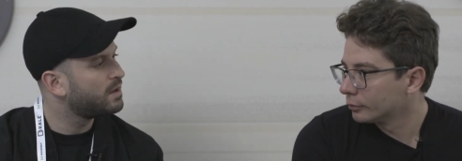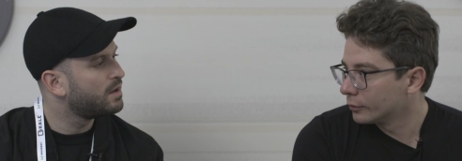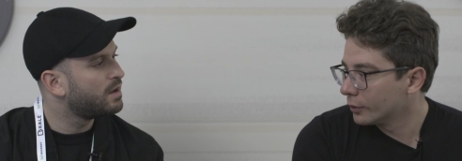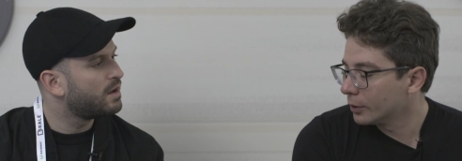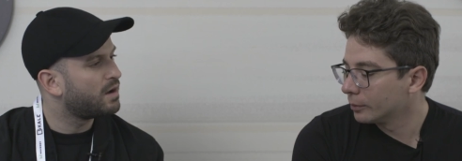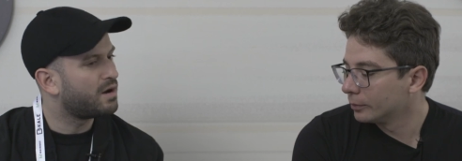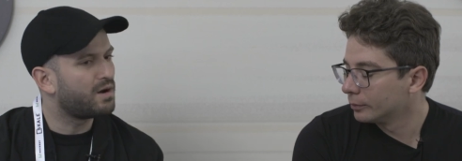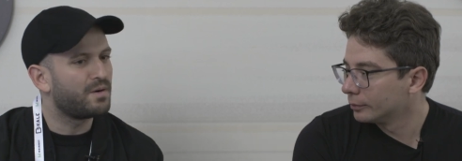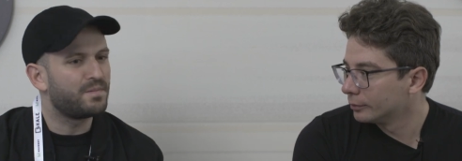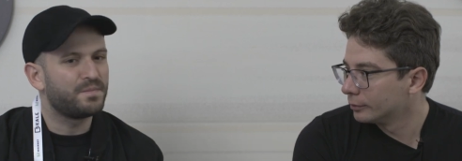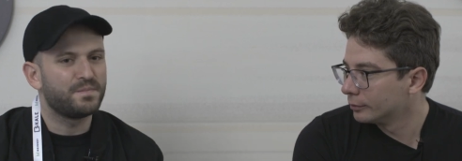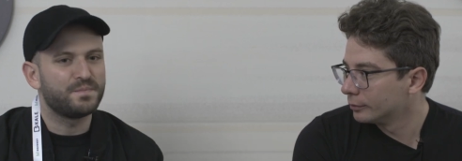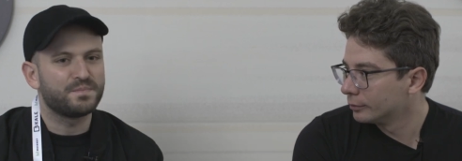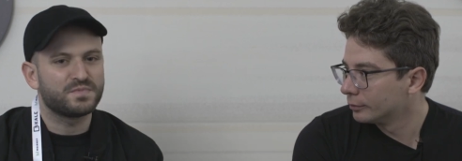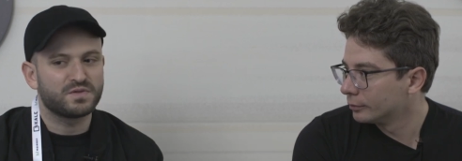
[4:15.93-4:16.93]
Speaker 1: Yeah.
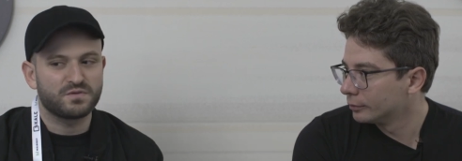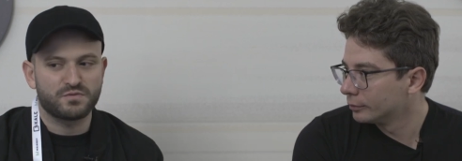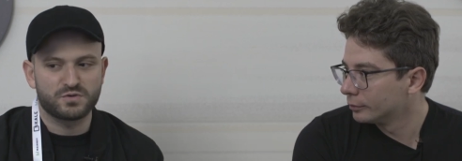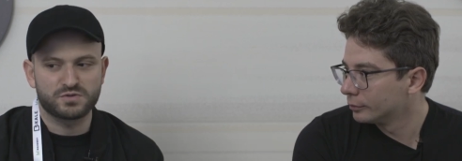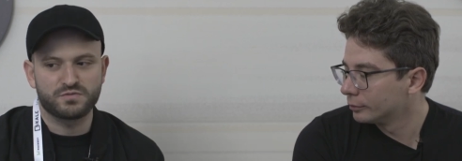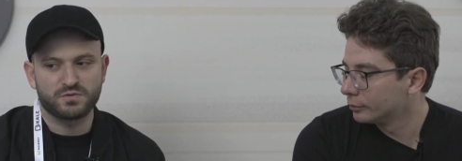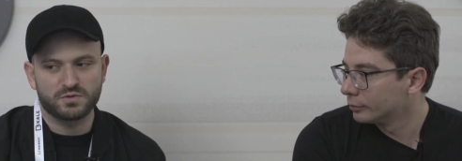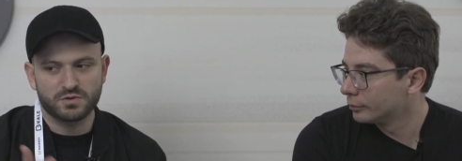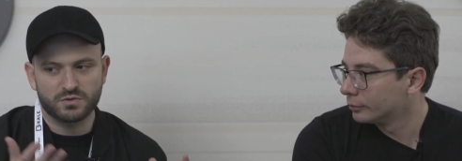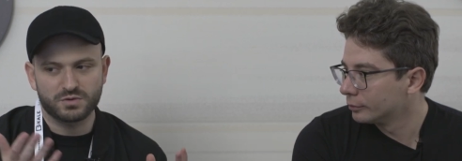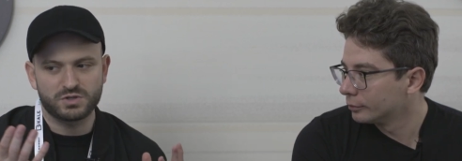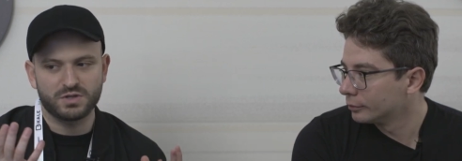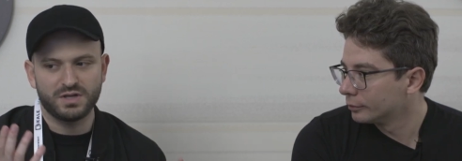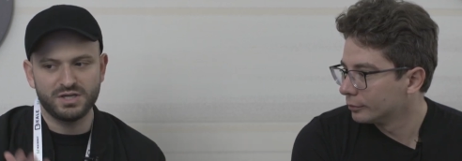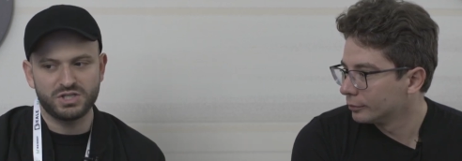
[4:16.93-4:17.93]
Um, first of all,
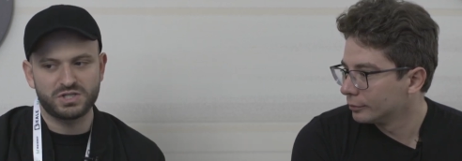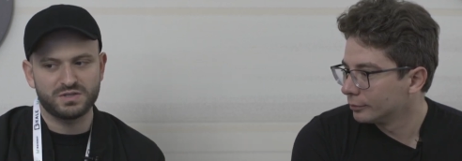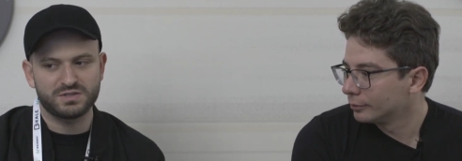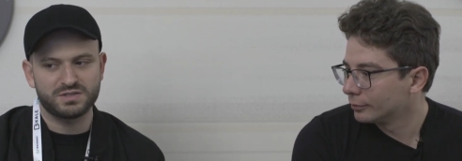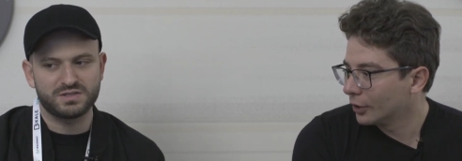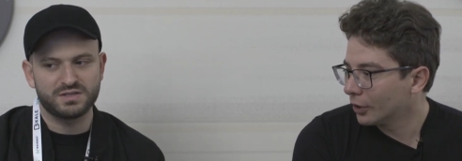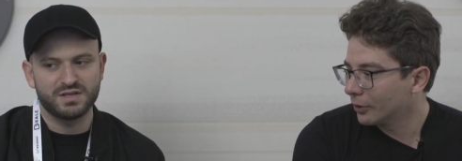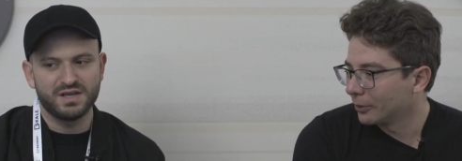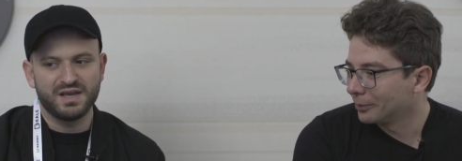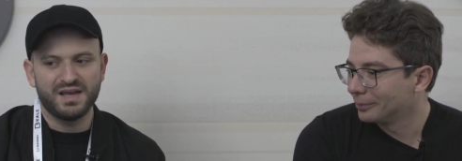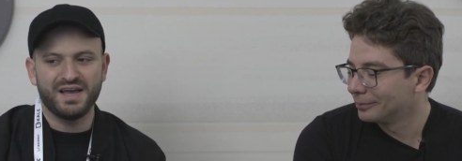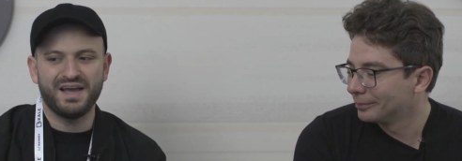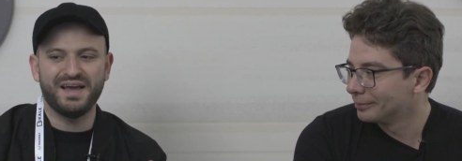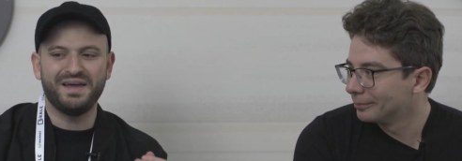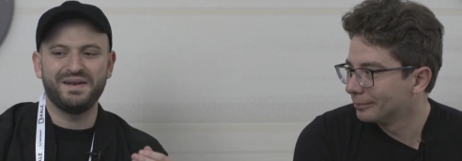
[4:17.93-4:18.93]
congratulations. Thank you.
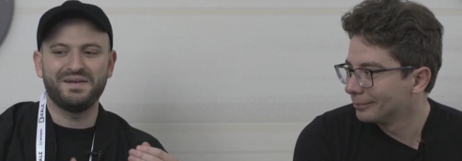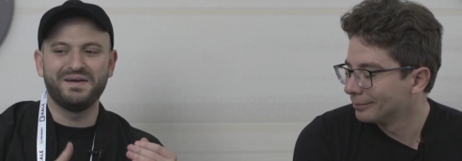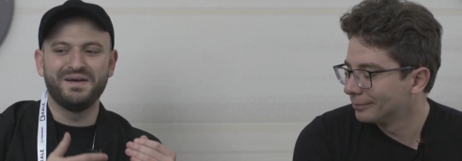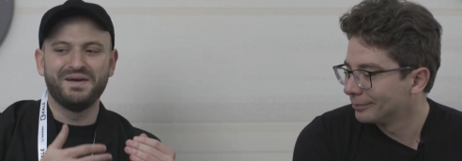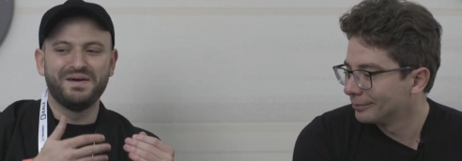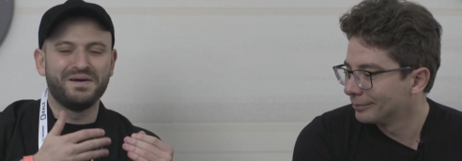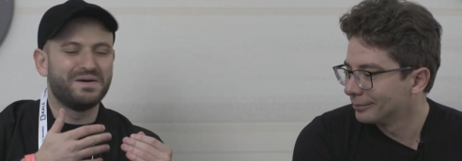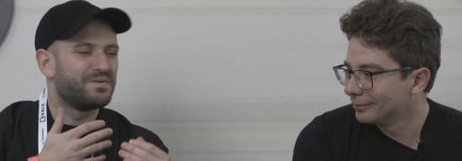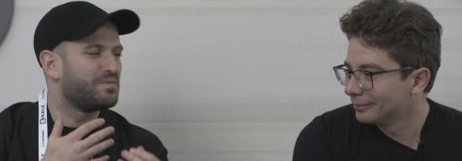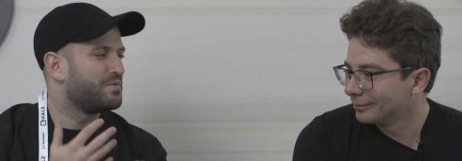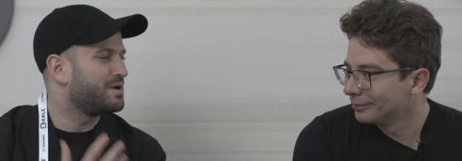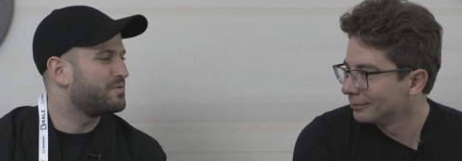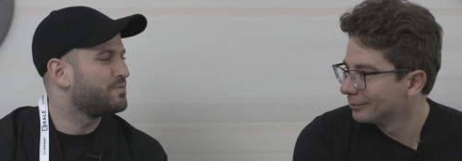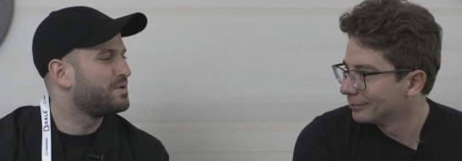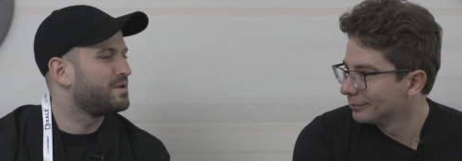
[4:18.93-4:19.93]
And
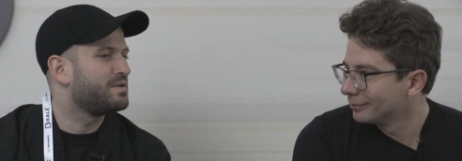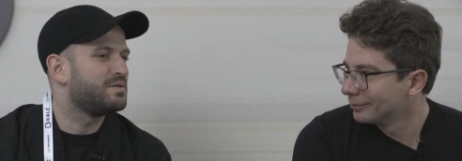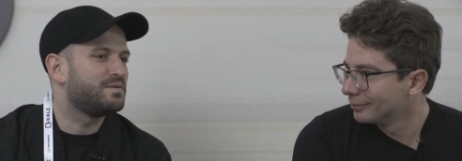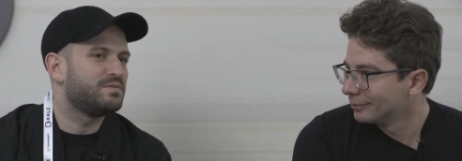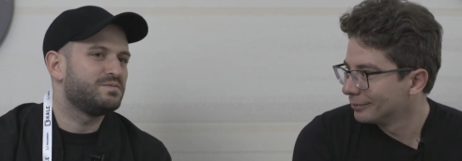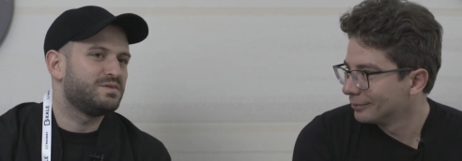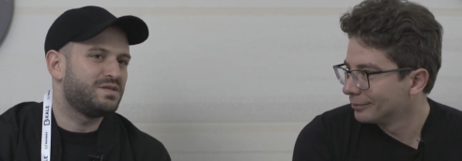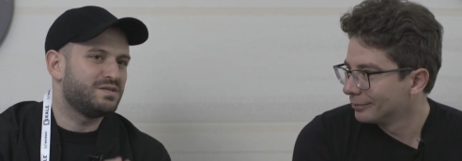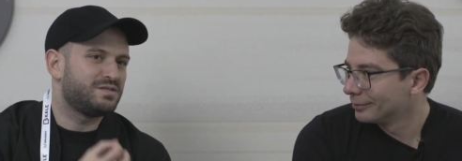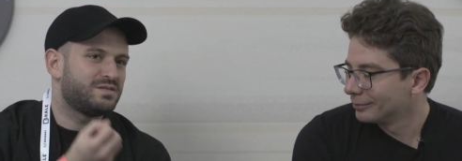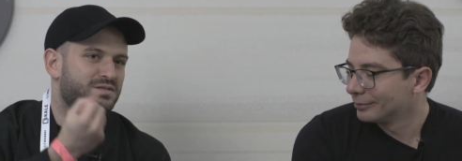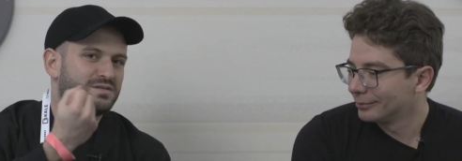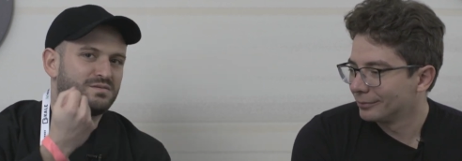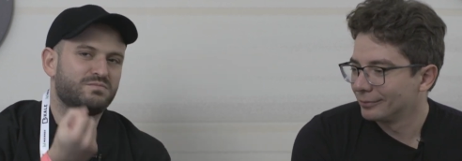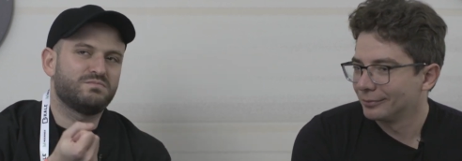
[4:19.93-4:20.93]
what will
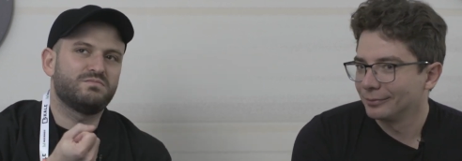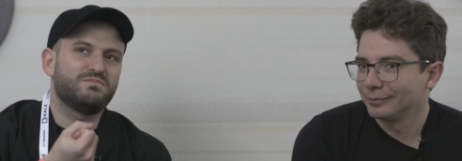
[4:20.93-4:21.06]
this,